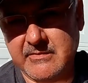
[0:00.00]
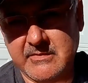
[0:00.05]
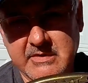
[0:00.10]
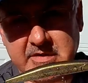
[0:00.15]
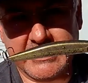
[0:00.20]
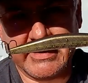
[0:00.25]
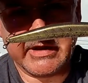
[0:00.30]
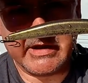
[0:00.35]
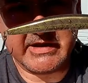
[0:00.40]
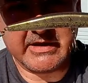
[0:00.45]

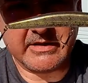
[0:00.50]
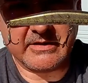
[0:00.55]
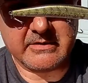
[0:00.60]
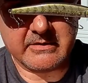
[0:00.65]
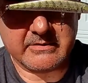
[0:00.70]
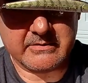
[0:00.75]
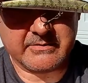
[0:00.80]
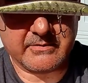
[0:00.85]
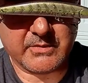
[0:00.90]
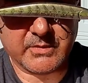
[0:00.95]
again,
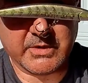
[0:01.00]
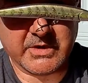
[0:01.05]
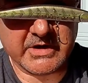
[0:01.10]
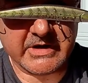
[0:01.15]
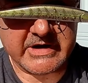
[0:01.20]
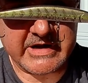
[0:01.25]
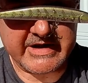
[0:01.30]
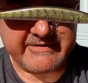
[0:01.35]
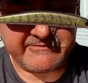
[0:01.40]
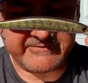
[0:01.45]
we're going
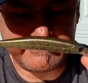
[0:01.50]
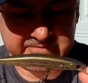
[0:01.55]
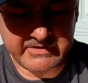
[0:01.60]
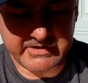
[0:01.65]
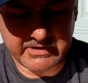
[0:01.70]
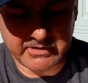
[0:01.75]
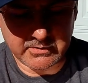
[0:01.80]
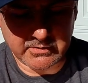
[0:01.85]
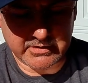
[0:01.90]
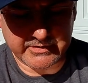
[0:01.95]
to have a
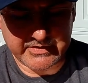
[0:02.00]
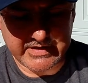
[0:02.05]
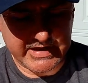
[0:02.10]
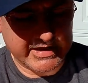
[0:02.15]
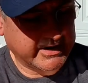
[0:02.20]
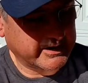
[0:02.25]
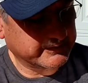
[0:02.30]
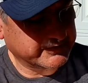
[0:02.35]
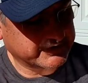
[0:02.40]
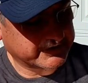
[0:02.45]
video on that,
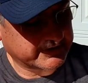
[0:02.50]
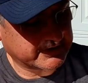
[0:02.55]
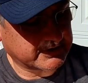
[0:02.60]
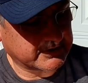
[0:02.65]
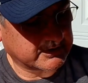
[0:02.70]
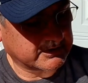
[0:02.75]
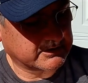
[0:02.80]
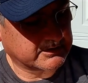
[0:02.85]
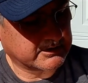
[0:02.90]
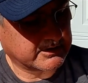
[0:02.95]
I'm
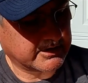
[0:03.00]
sure,